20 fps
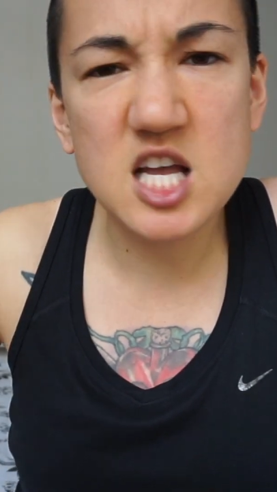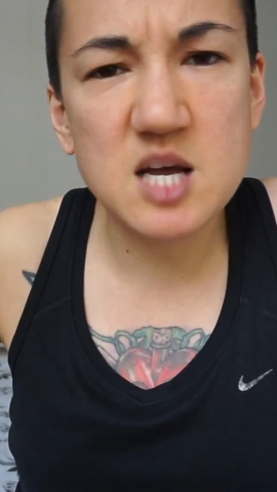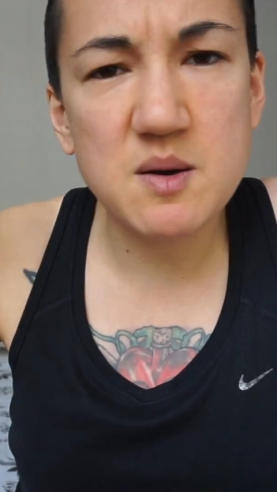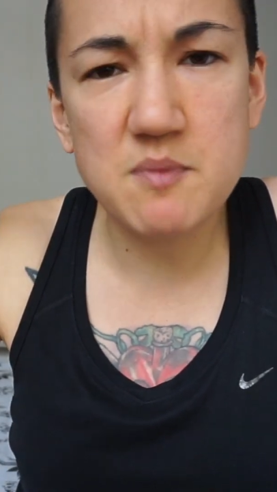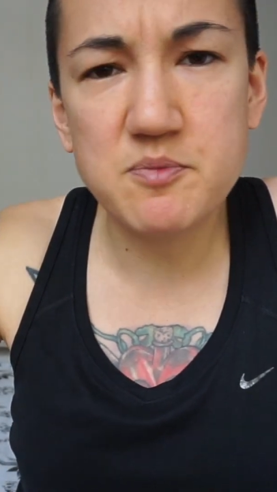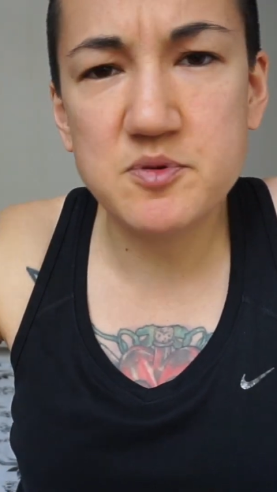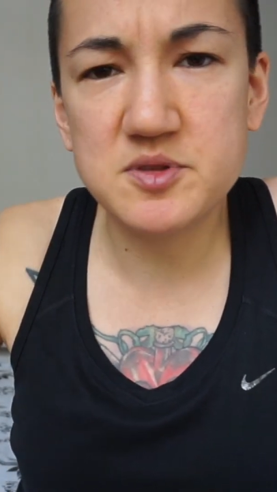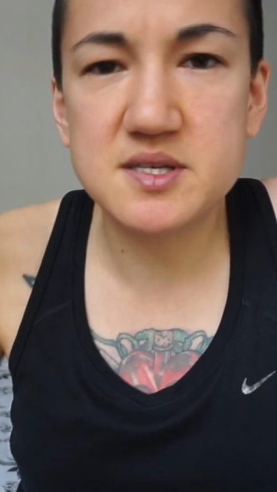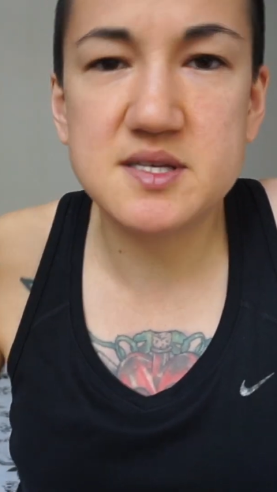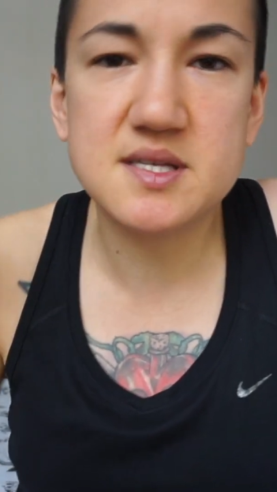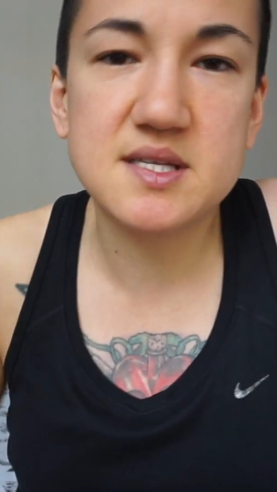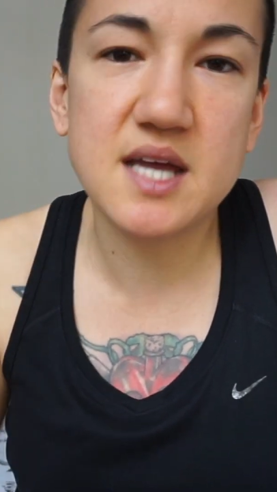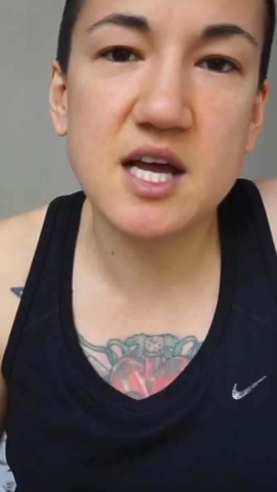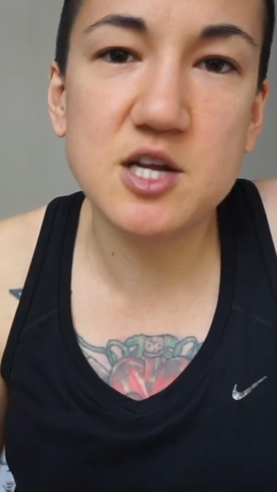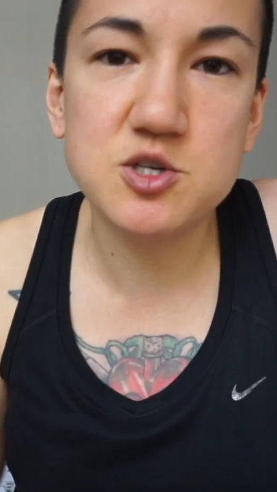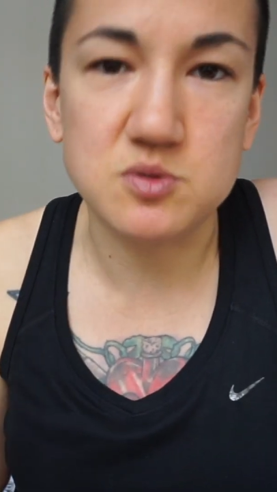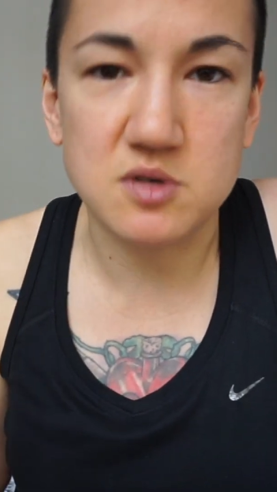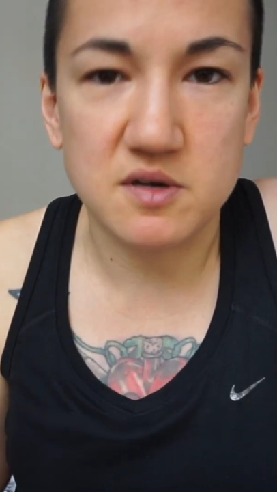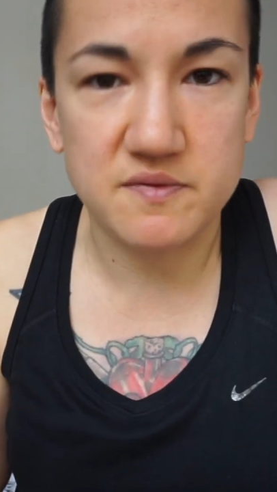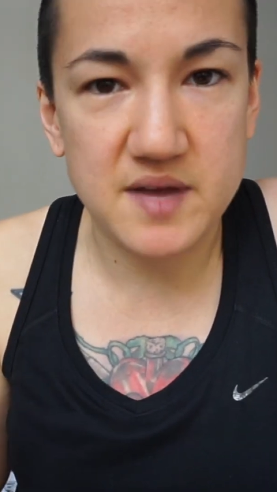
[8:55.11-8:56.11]
Come up with a
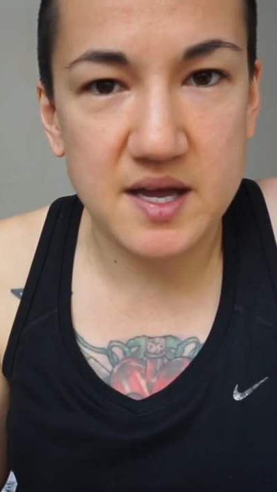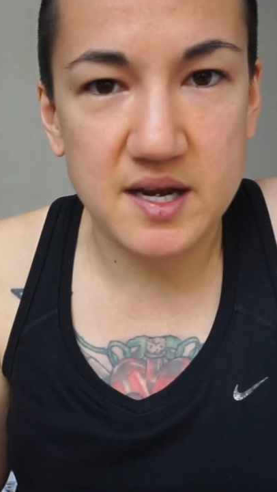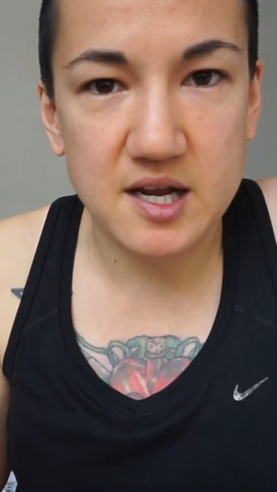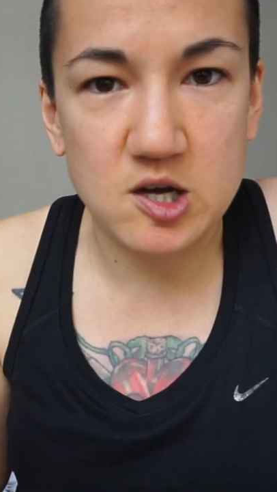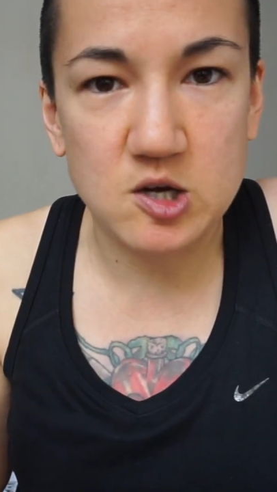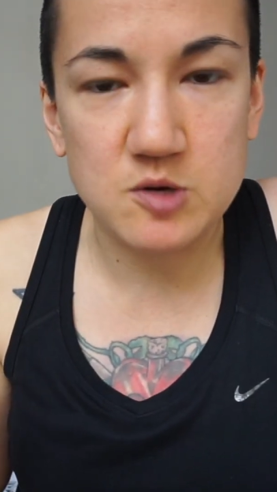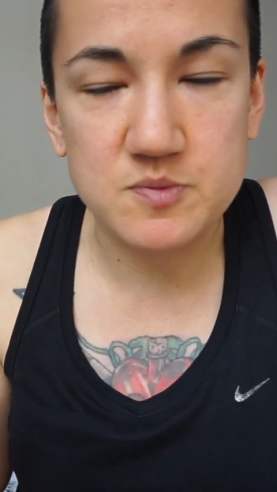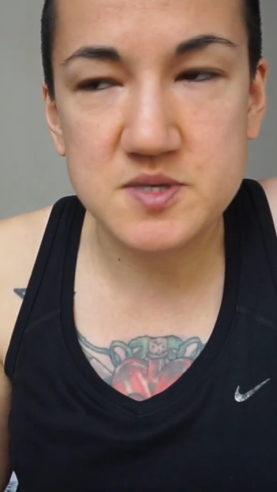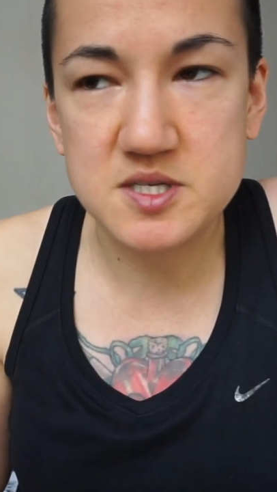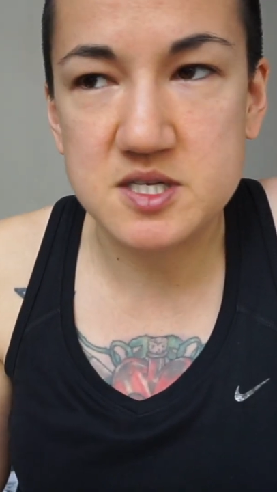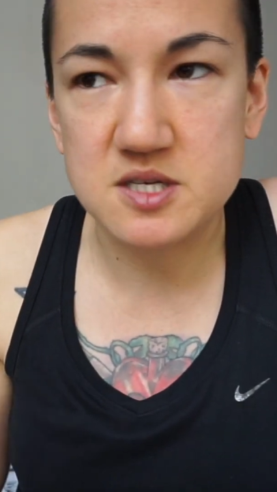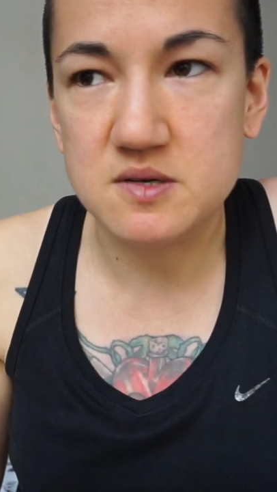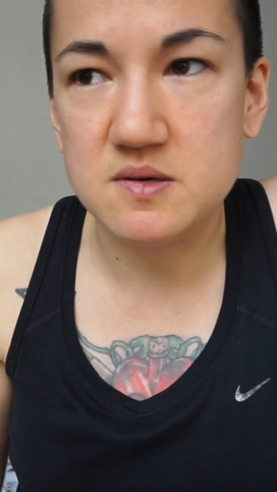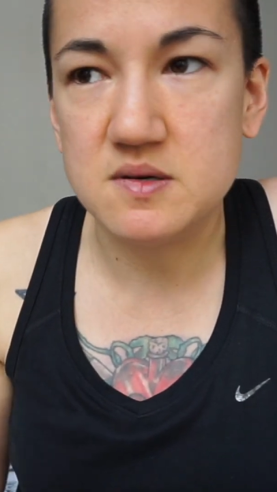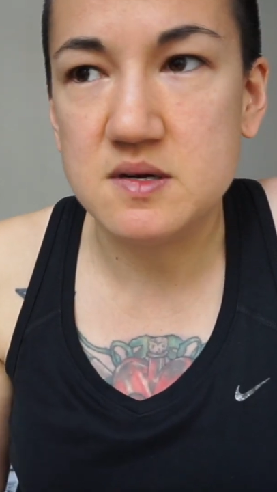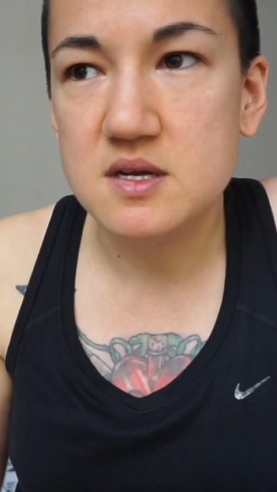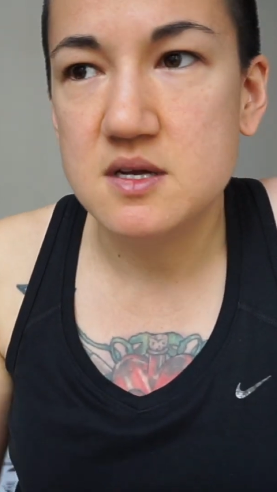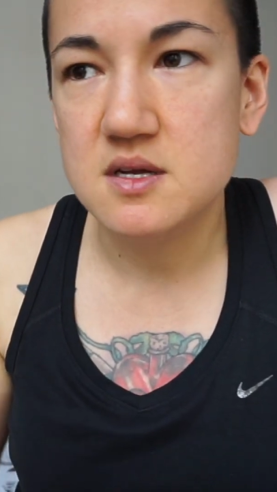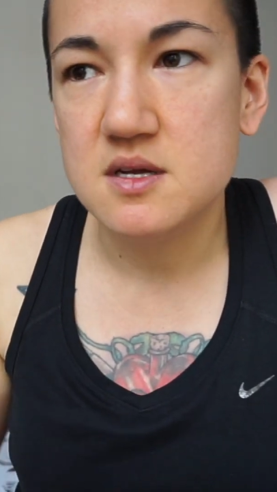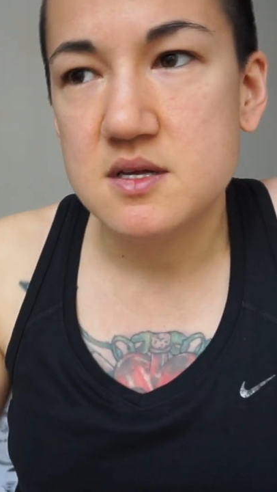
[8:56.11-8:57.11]
schedule if that helps you,
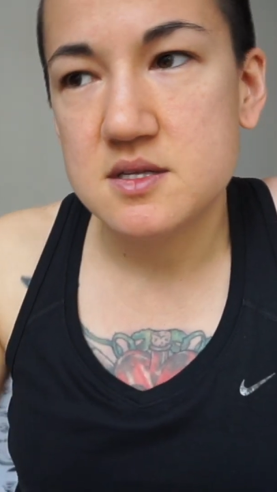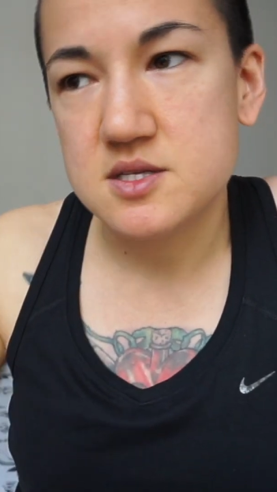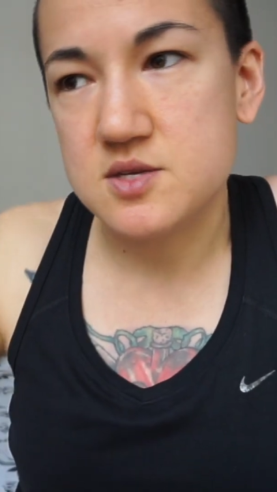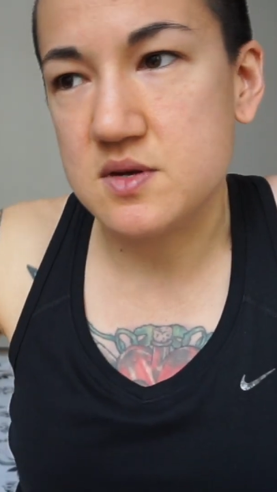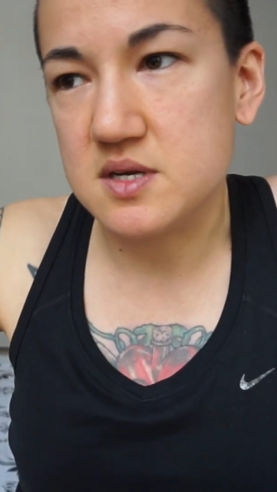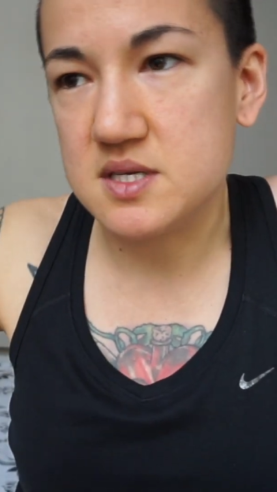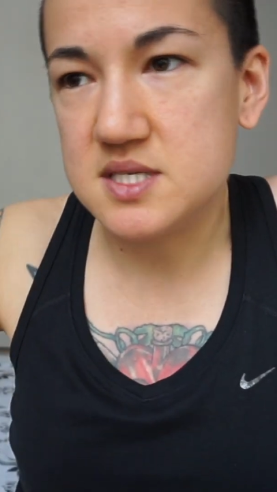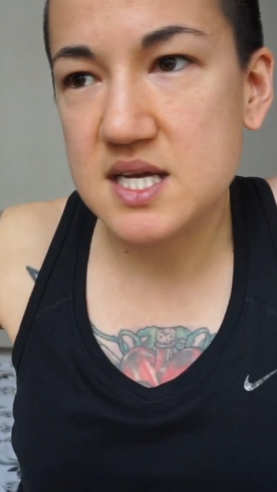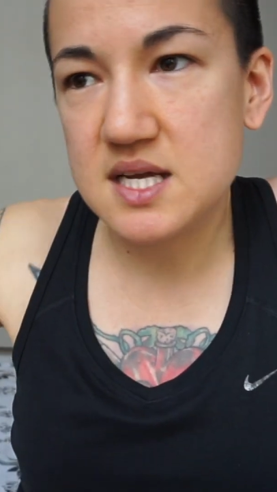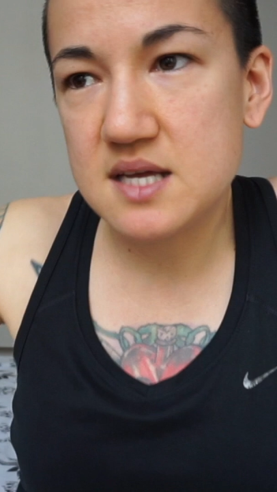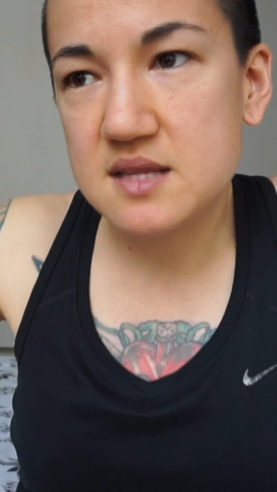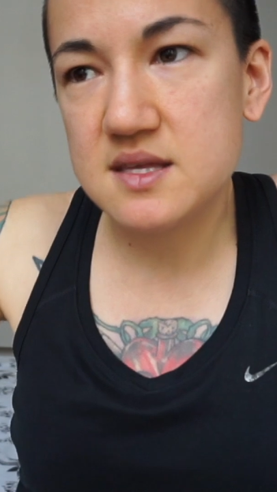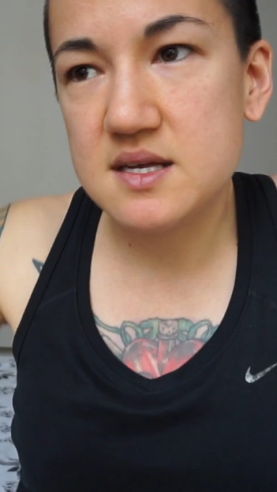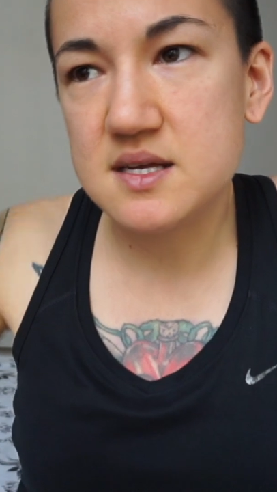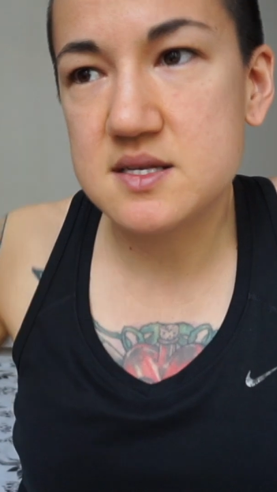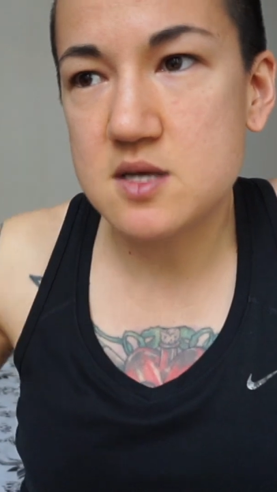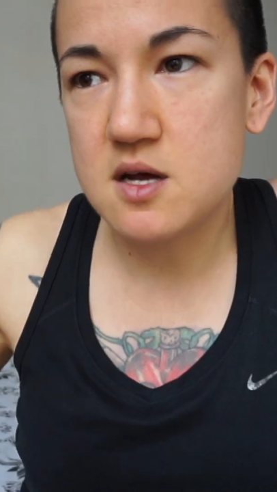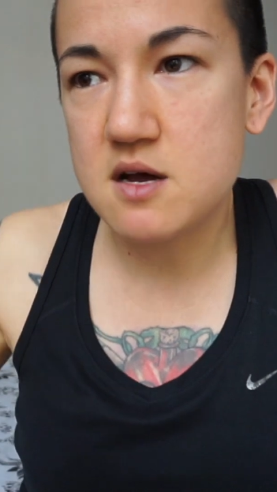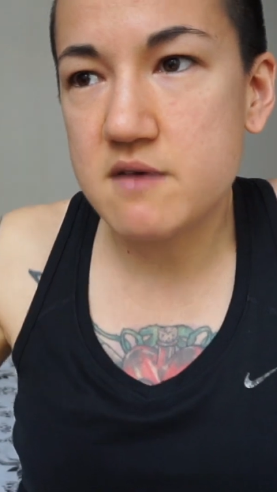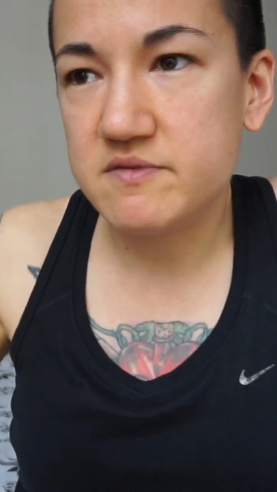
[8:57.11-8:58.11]
so you can tick
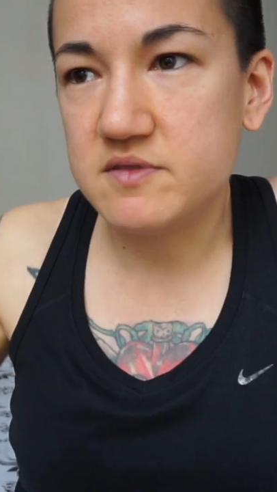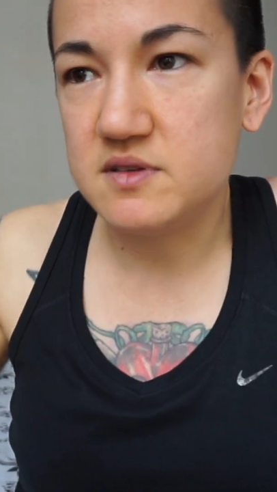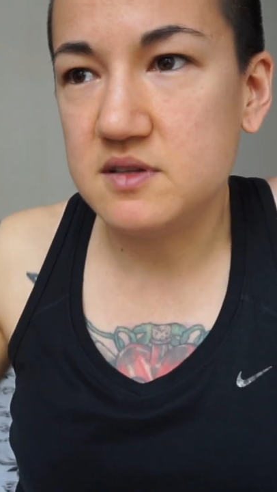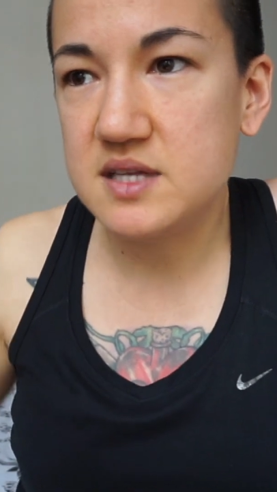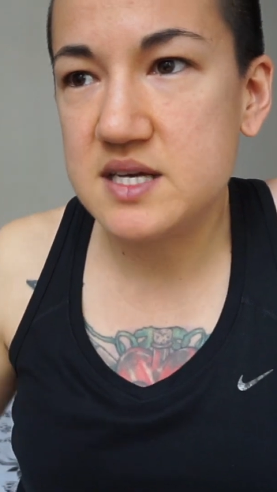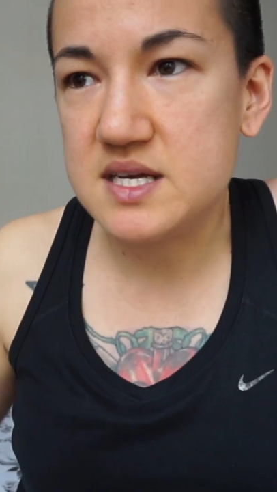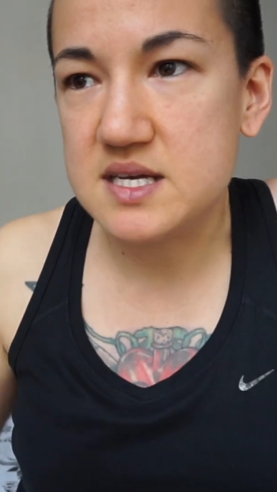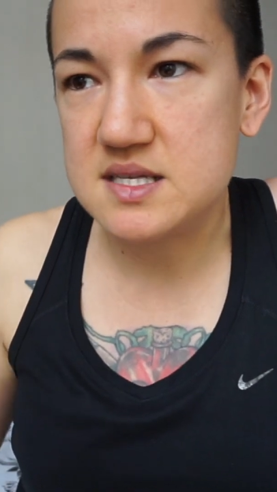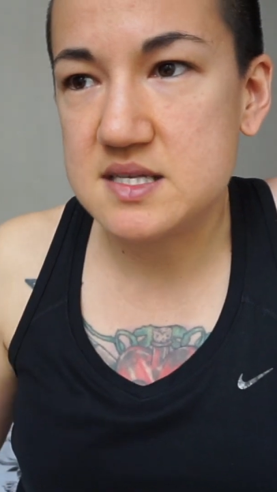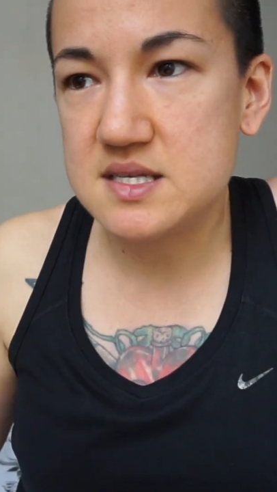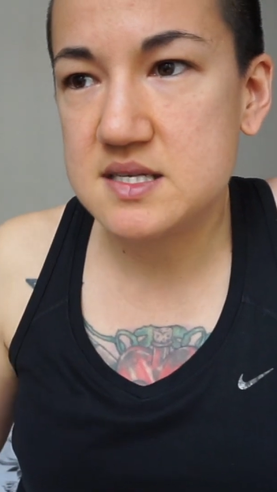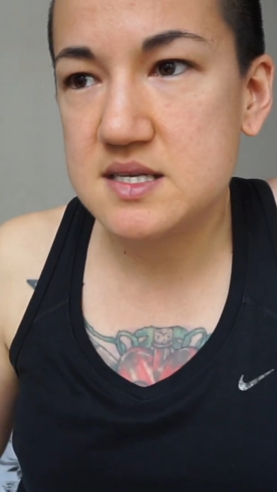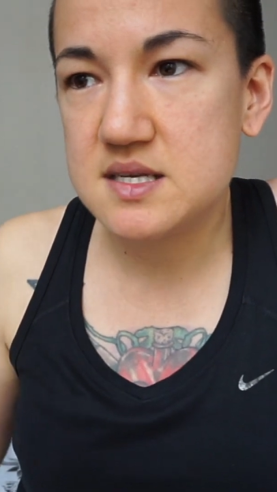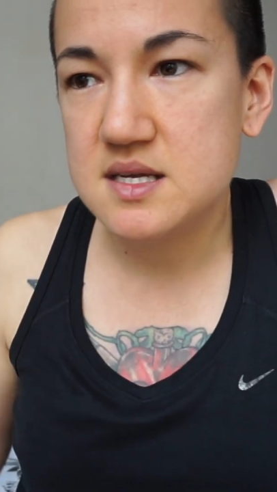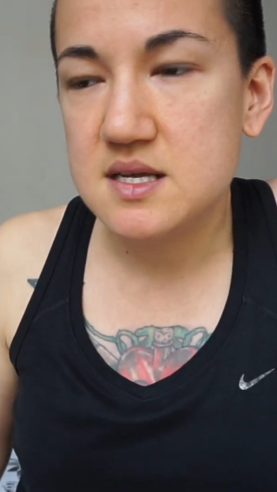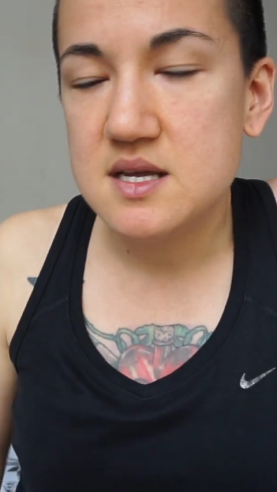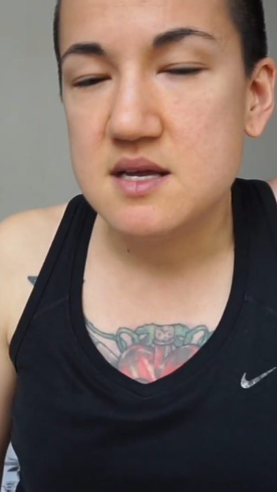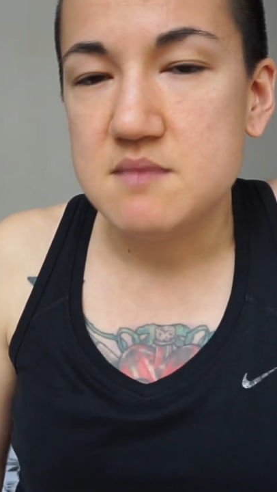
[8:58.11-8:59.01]
things off the list.